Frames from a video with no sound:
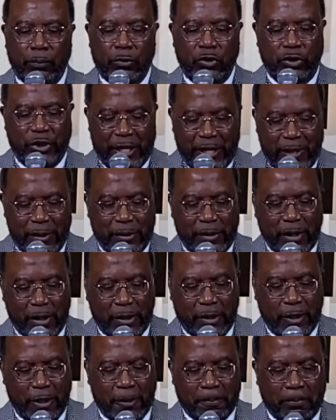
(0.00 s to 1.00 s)
Jesus
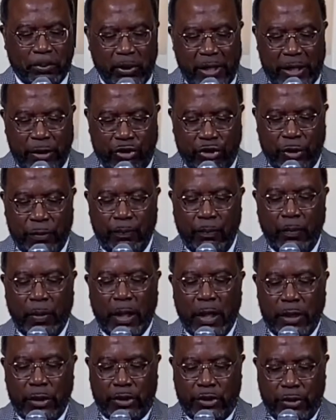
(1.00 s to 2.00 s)
is preached
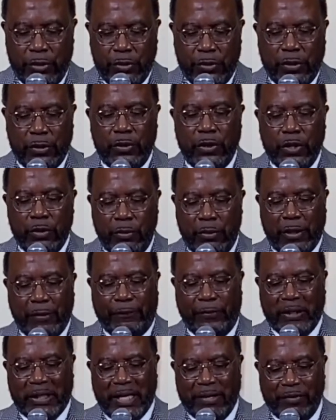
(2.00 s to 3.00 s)
unto you
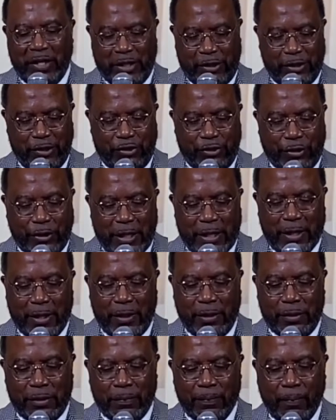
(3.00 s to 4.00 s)
the forgiveness of
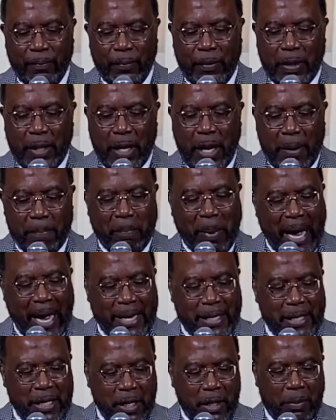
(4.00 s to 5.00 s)
sins, and
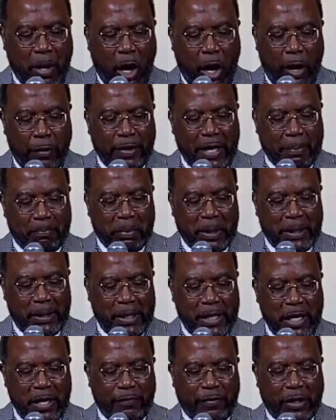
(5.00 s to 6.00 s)
by him all that
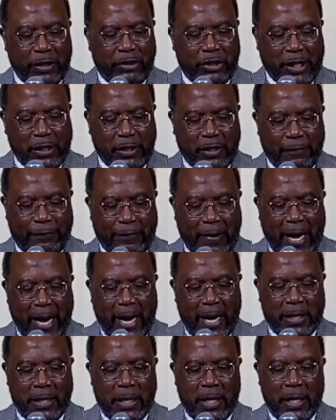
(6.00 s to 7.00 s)
believe are
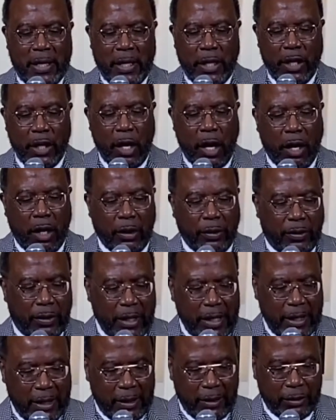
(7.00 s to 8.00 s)
justified in all
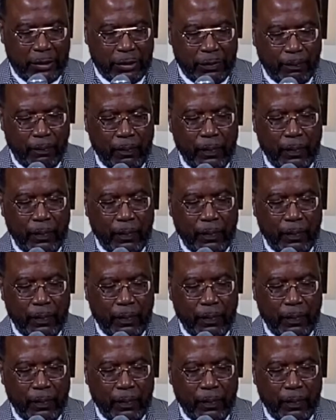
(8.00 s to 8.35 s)
things.